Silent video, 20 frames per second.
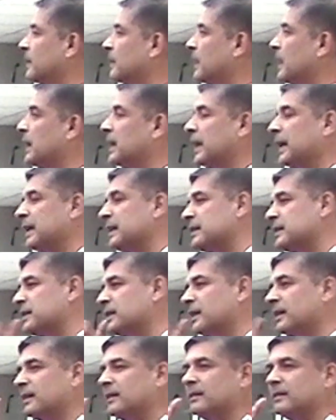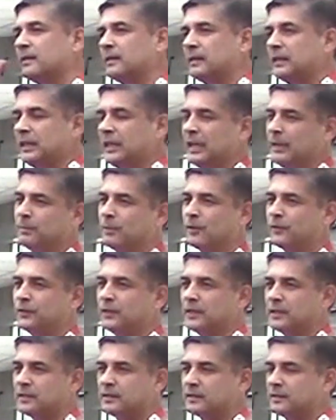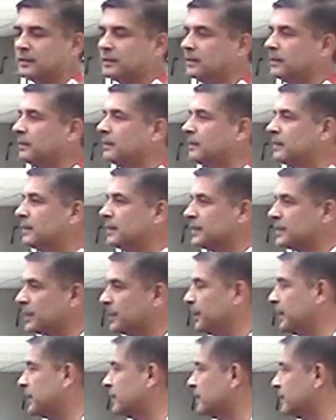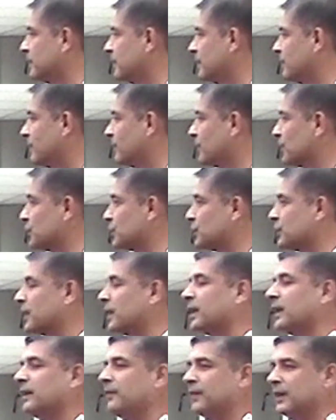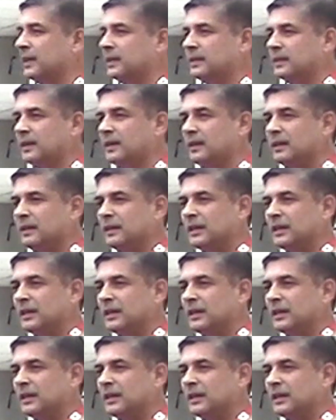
And hence the theme of this summit was Charaiveti,